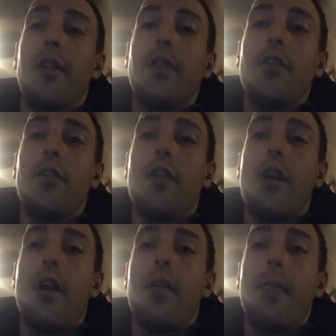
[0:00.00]
and your
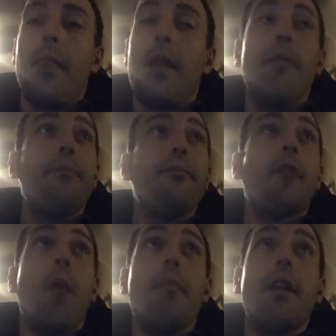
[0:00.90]

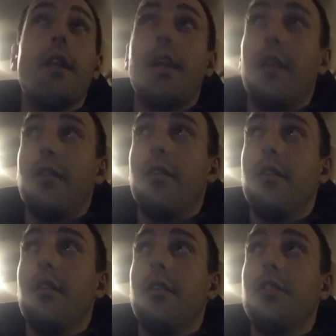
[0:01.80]
ability
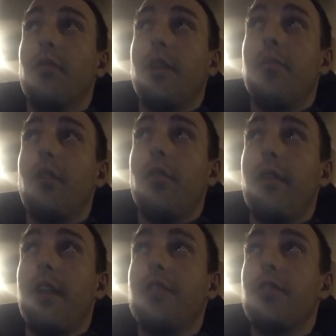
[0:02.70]
to really pull
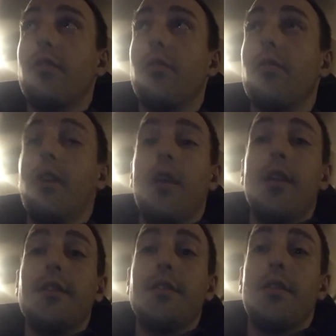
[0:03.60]
things through.
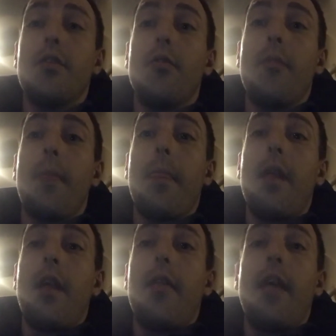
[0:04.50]
So
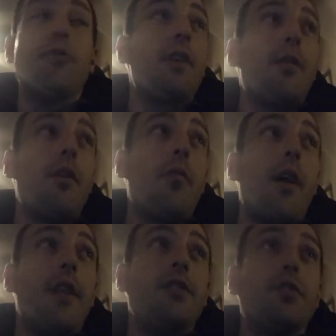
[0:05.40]
that's what I really
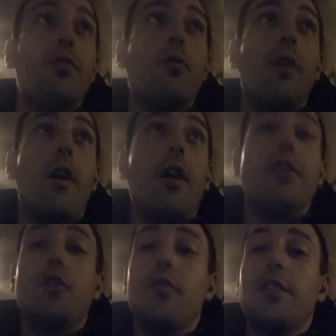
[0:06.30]
wanted to
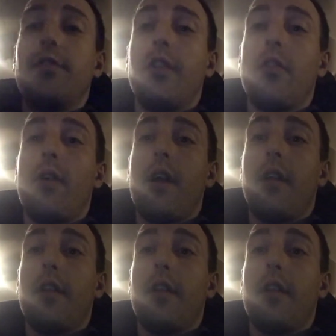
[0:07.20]
do this video on